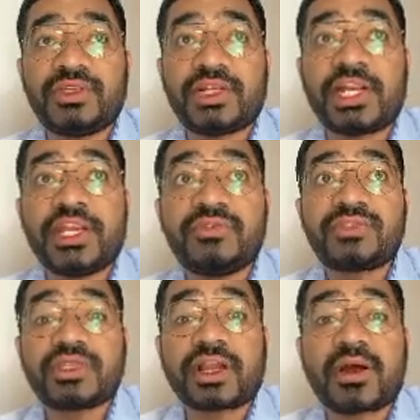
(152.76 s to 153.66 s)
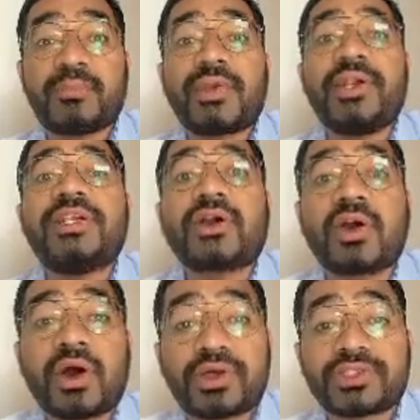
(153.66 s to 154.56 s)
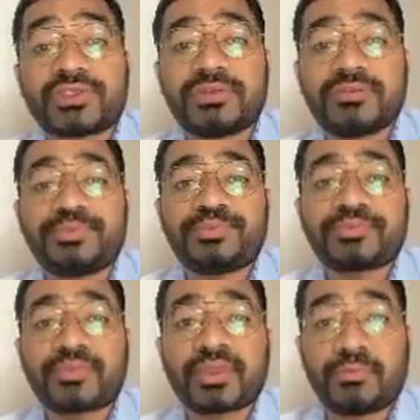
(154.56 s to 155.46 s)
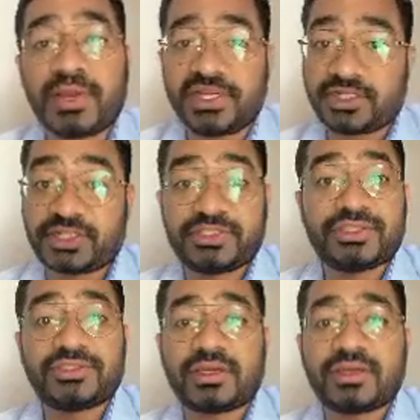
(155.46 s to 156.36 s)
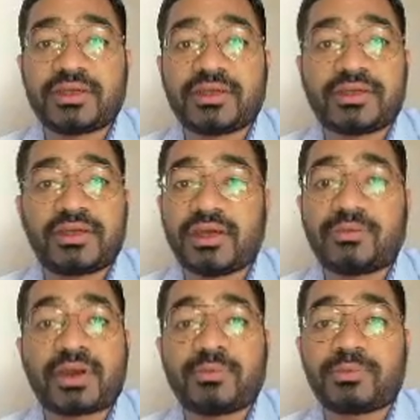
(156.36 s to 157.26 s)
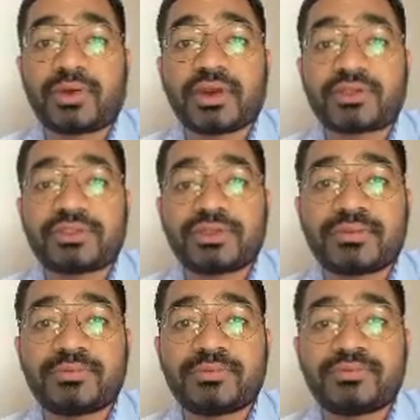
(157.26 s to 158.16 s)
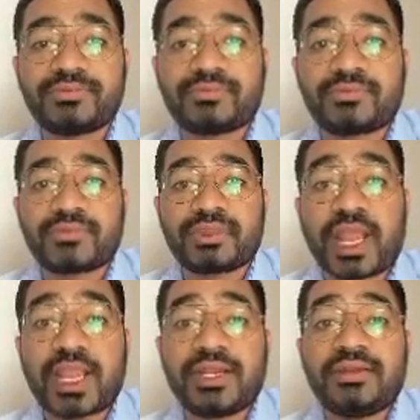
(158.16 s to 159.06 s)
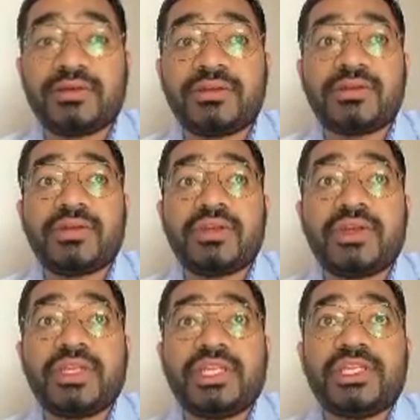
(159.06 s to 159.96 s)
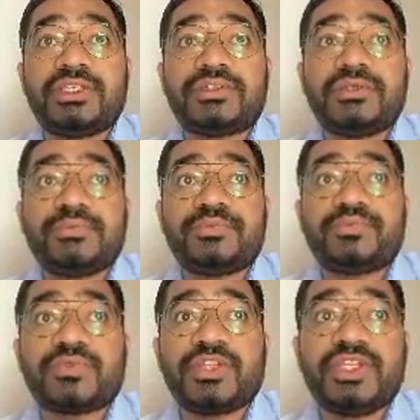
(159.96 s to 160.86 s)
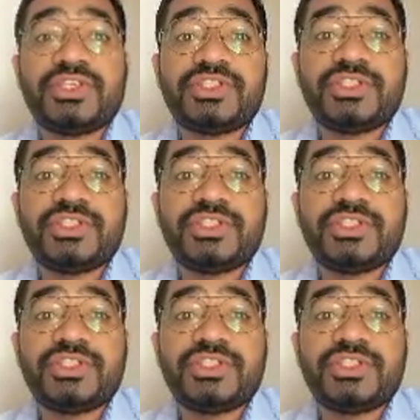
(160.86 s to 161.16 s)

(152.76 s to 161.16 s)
reduce the component cost by increasing the number of products, and e- easy